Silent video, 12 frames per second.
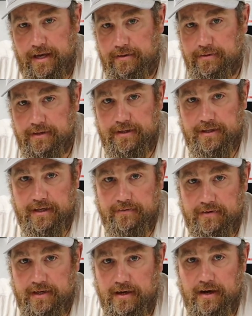can't really think
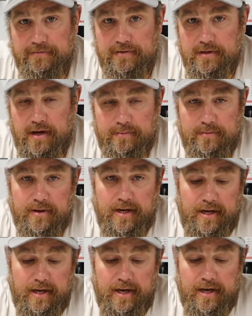of any off the top of my
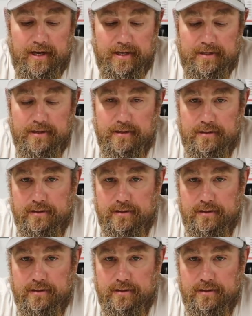head,